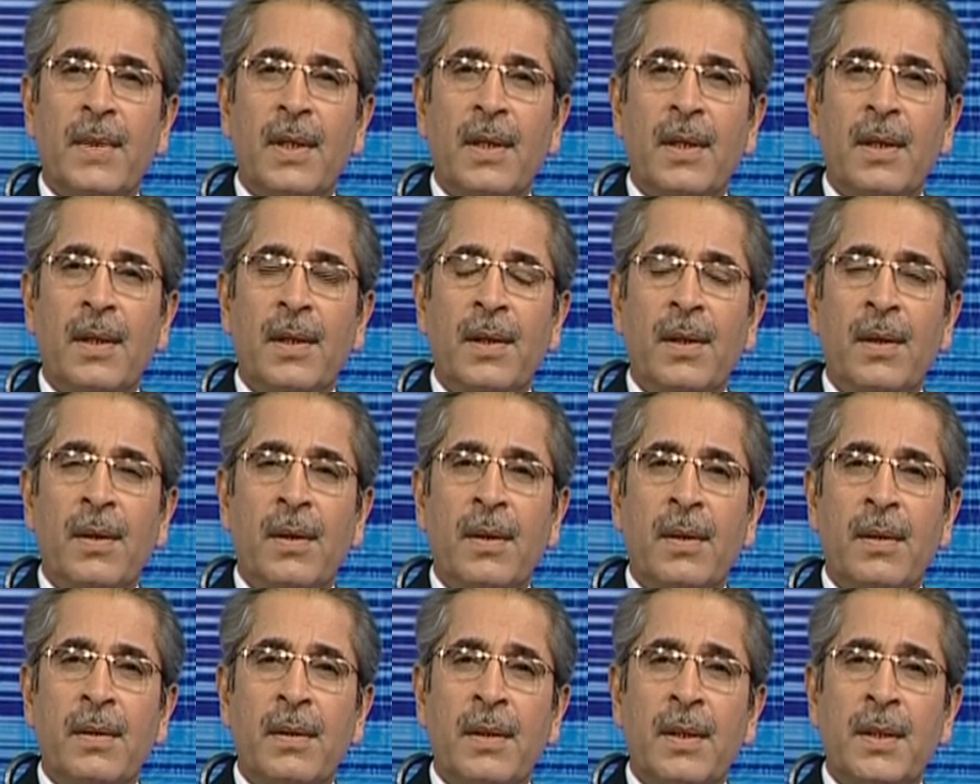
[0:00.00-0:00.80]

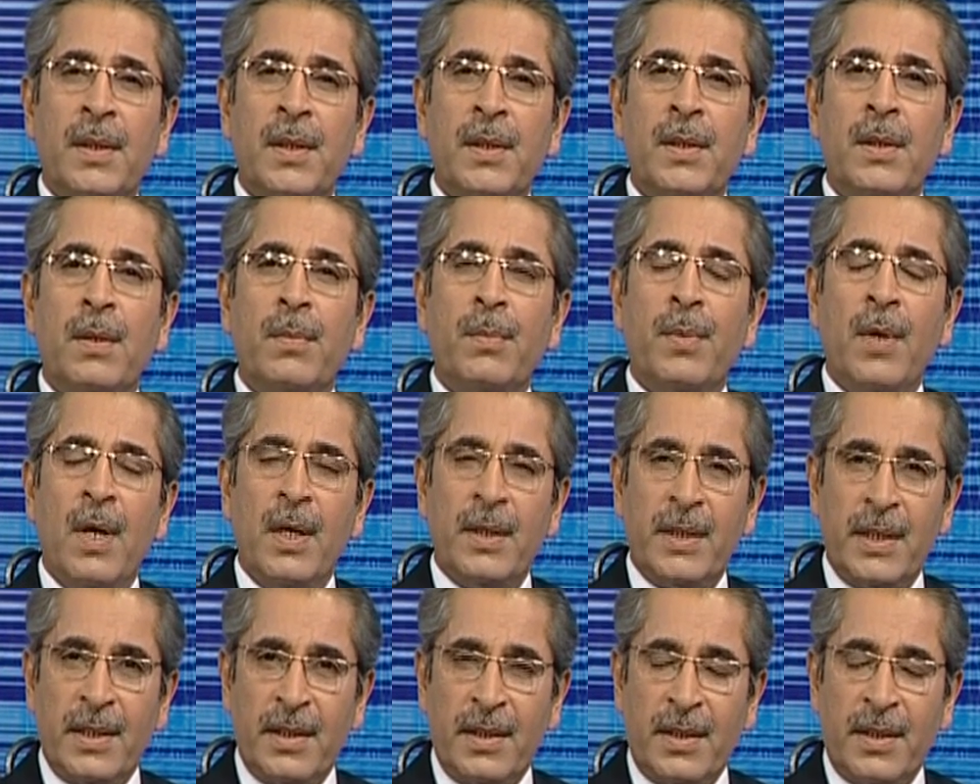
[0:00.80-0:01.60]
your decision
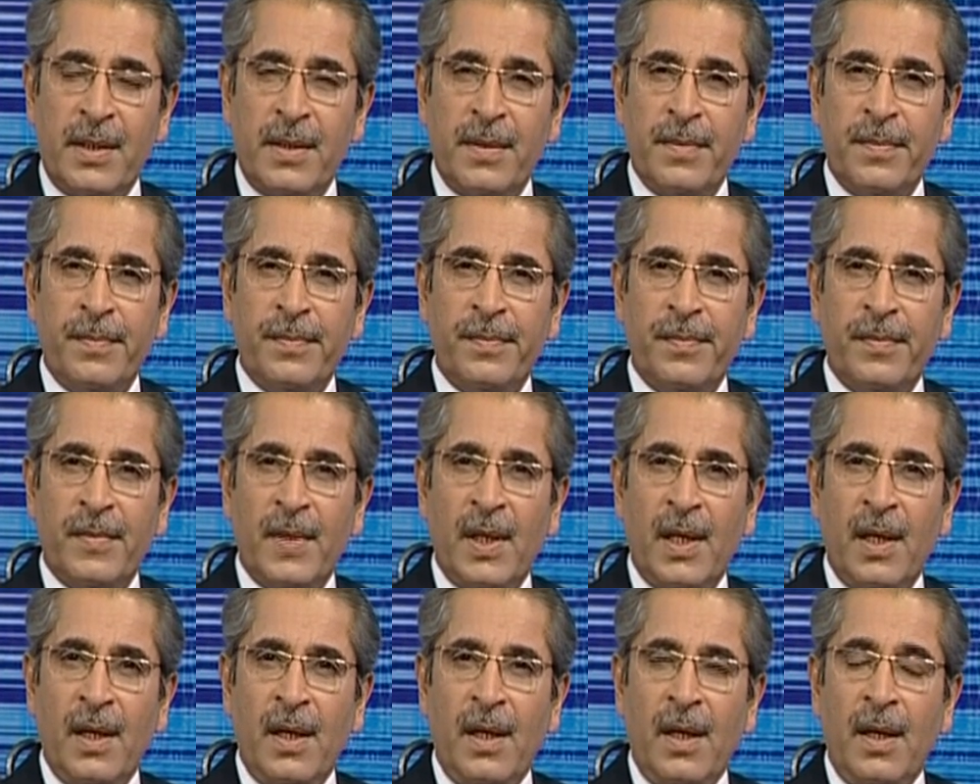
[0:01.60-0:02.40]
process
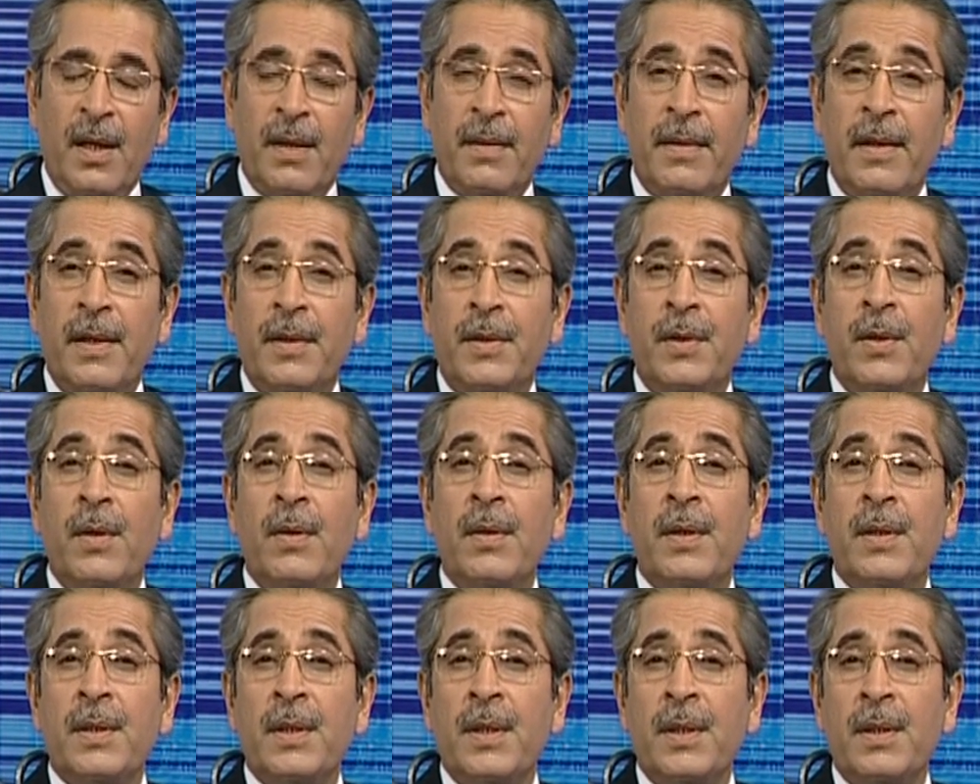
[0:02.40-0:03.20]
that your
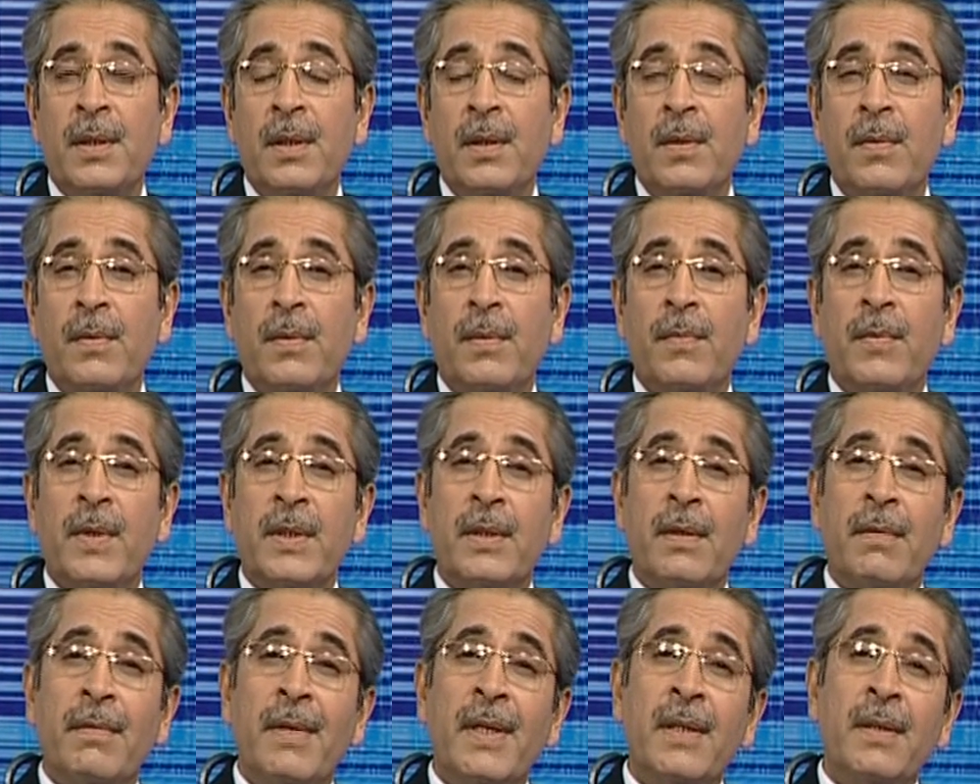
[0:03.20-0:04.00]
decision was
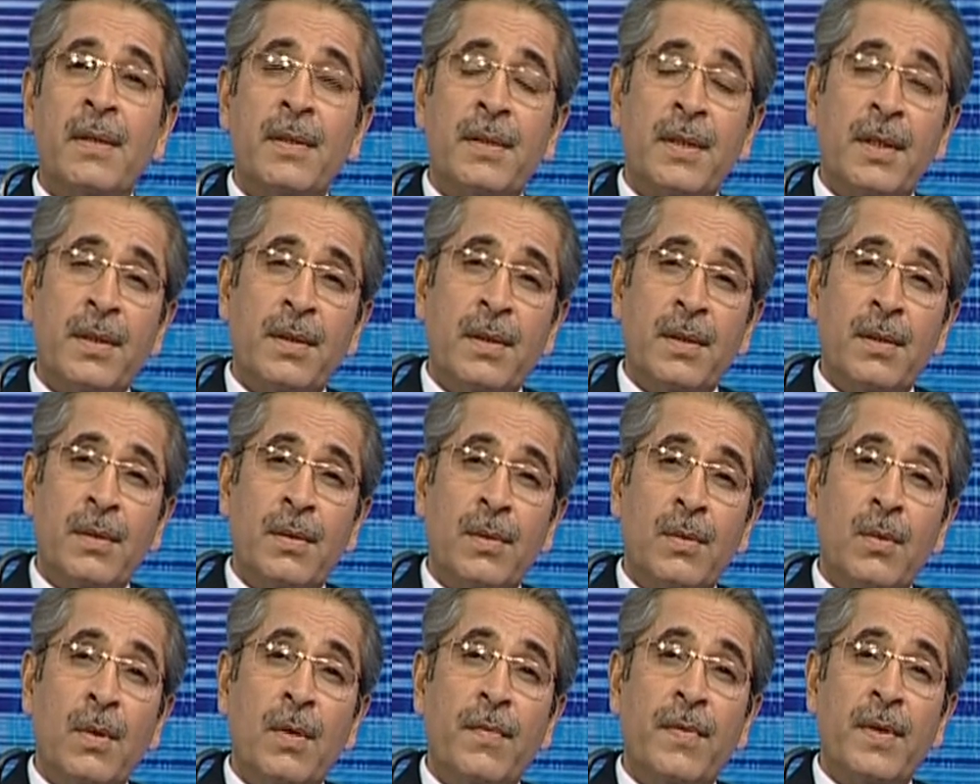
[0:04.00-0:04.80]
the right decision to
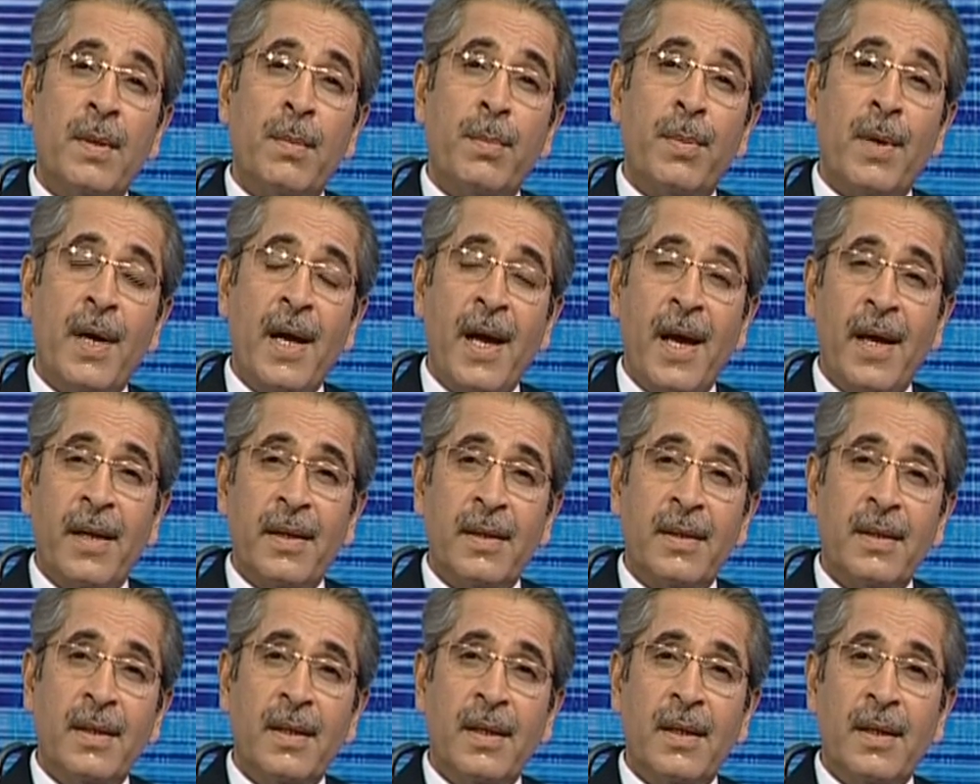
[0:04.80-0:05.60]
go for the
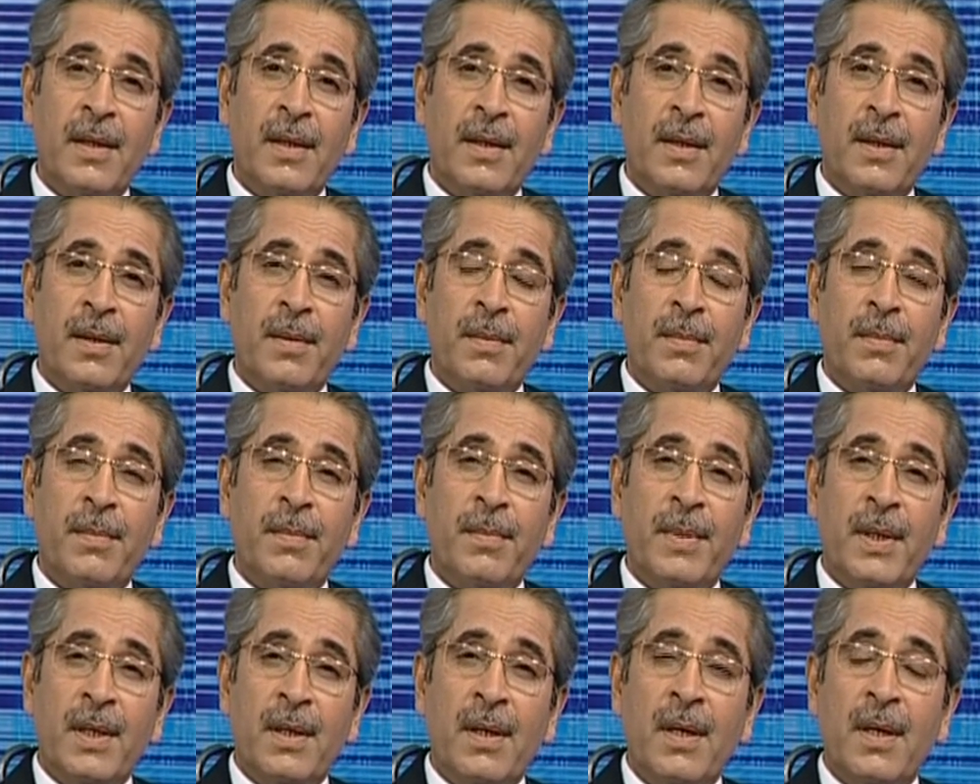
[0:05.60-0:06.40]
brand
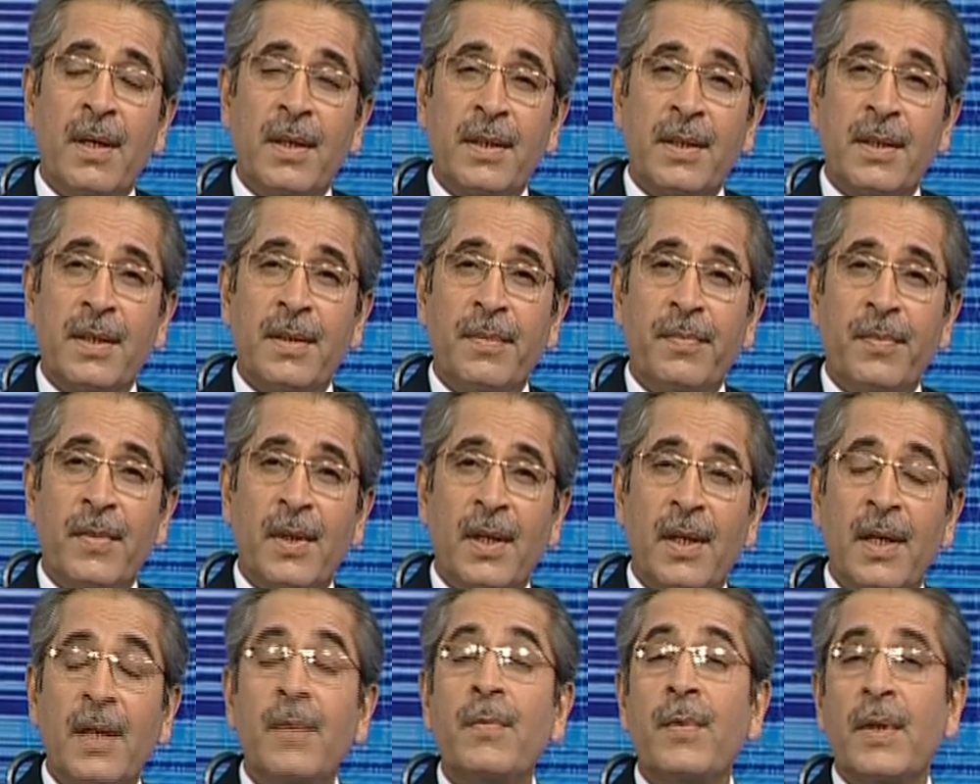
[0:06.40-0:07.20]
because
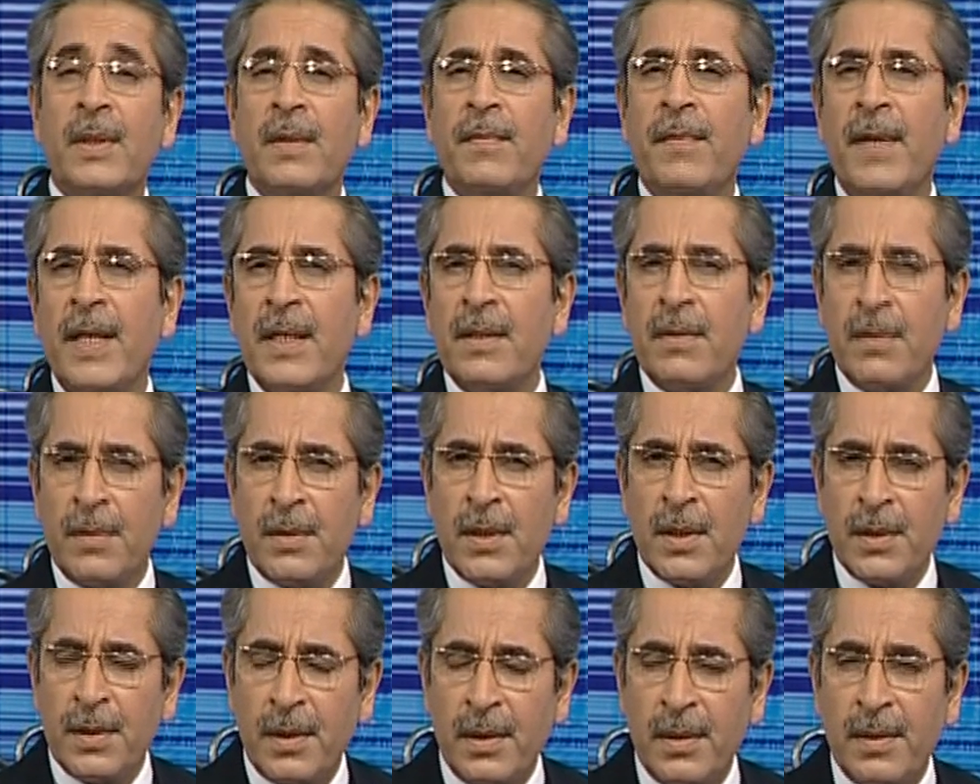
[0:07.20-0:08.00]
it was a wise
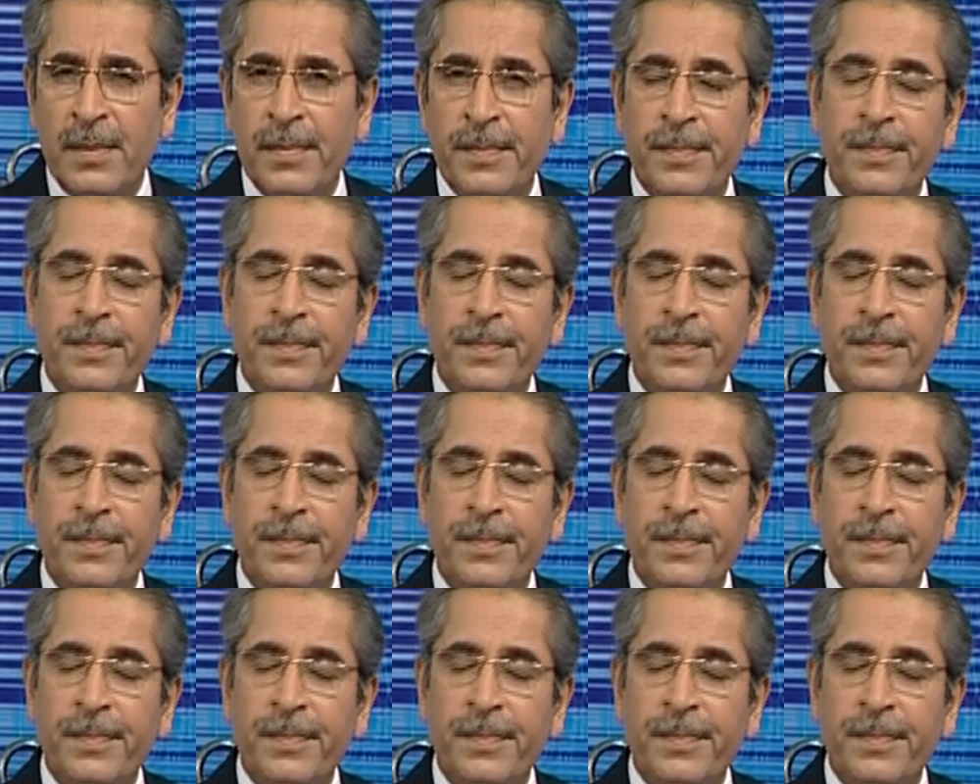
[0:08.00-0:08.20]
decision.